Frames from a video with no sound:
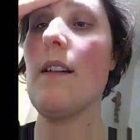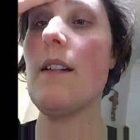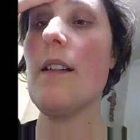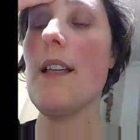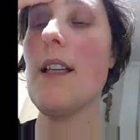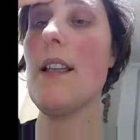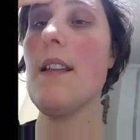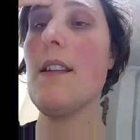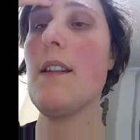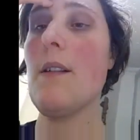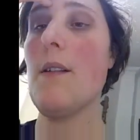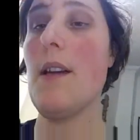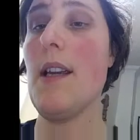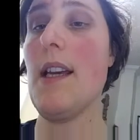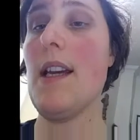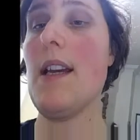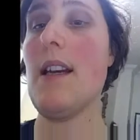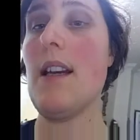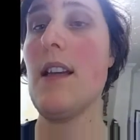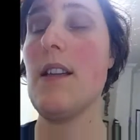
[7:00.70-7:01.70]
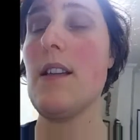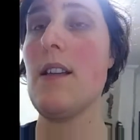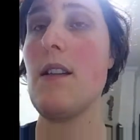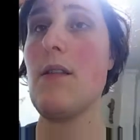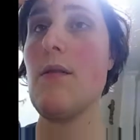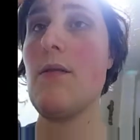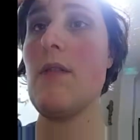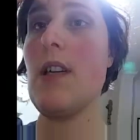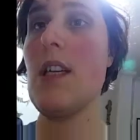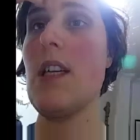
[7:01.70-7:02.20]
Okay, so I had
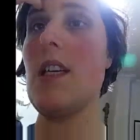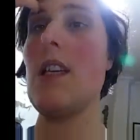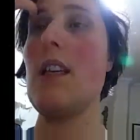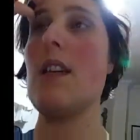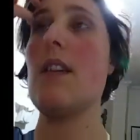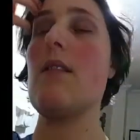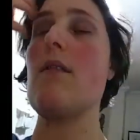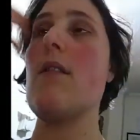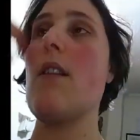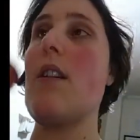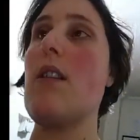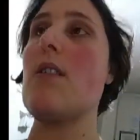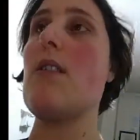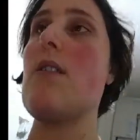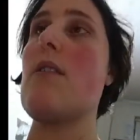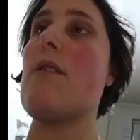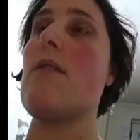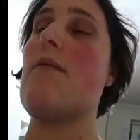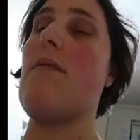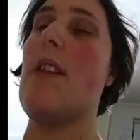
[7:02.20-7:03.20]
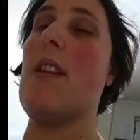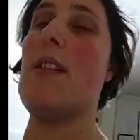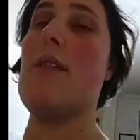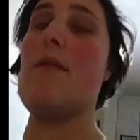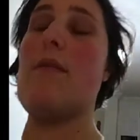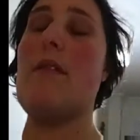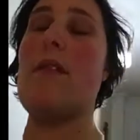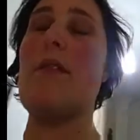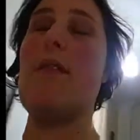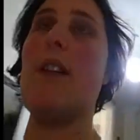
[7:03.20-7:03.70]
three red
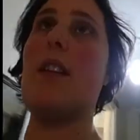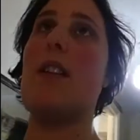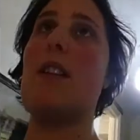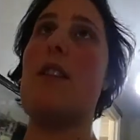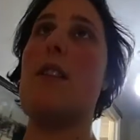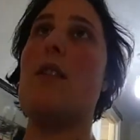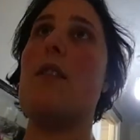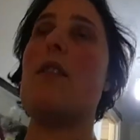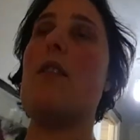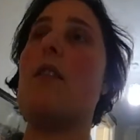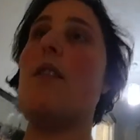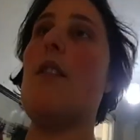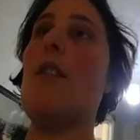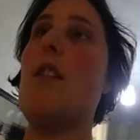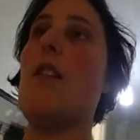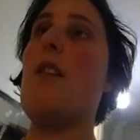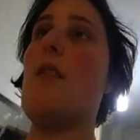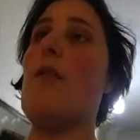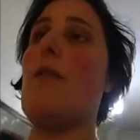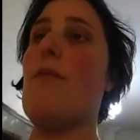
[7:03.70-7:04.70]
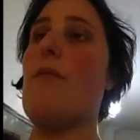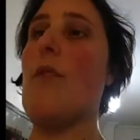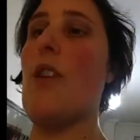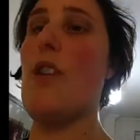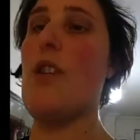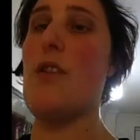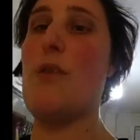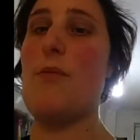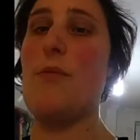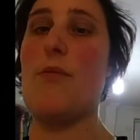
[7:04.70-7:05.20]
onion and
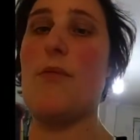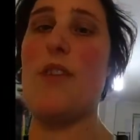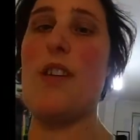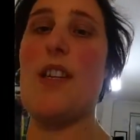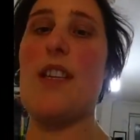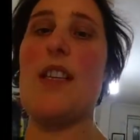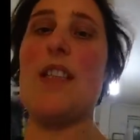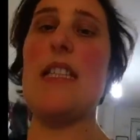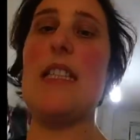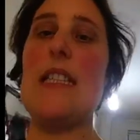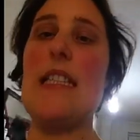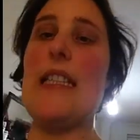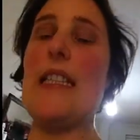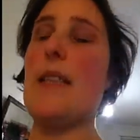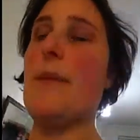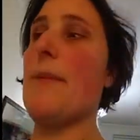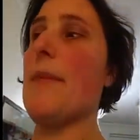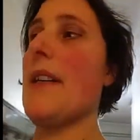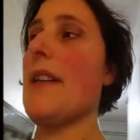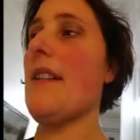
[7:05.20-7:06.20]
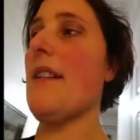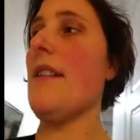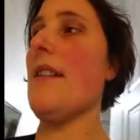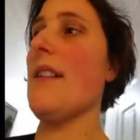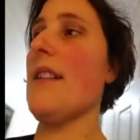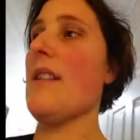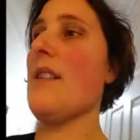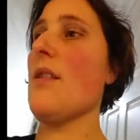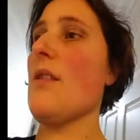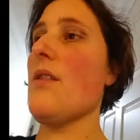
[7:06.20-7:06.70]
rosemary Linda
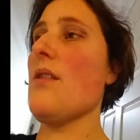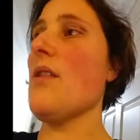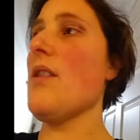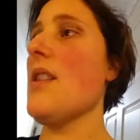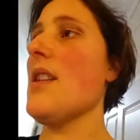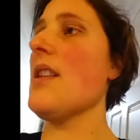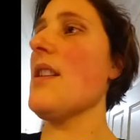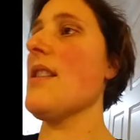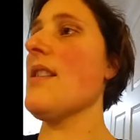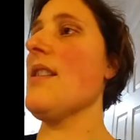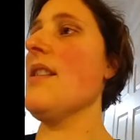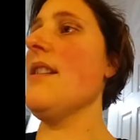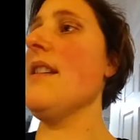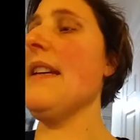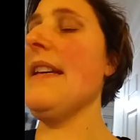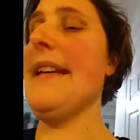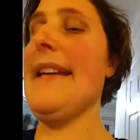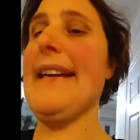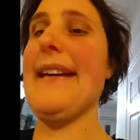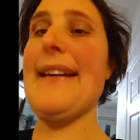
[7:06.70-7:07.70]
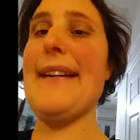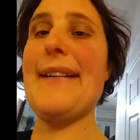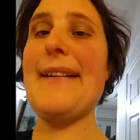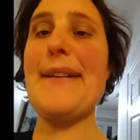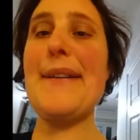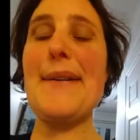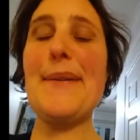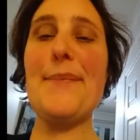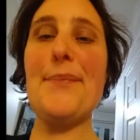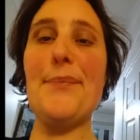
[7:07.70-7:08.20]
McCartney sausages
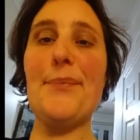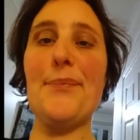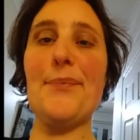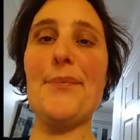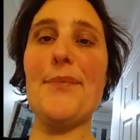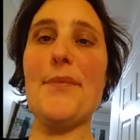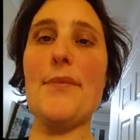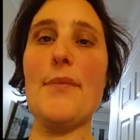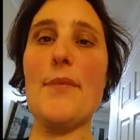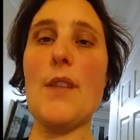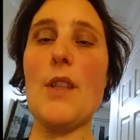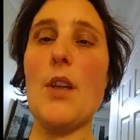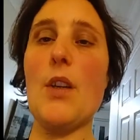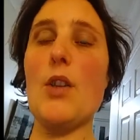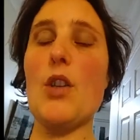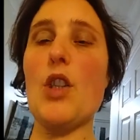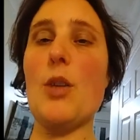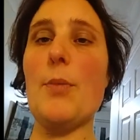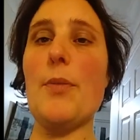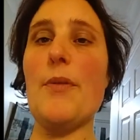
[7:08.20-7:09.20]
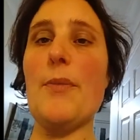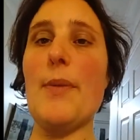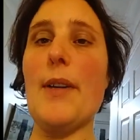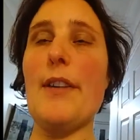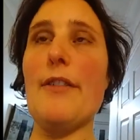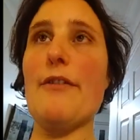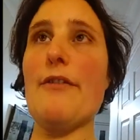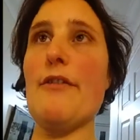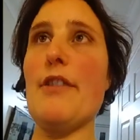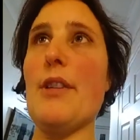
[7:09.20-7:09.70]
on top of my
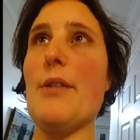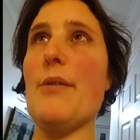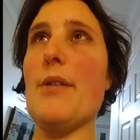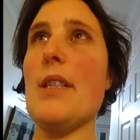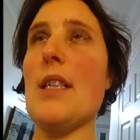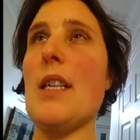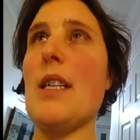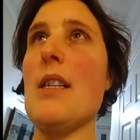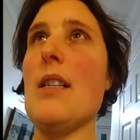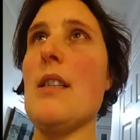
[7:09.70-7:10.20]
fruit.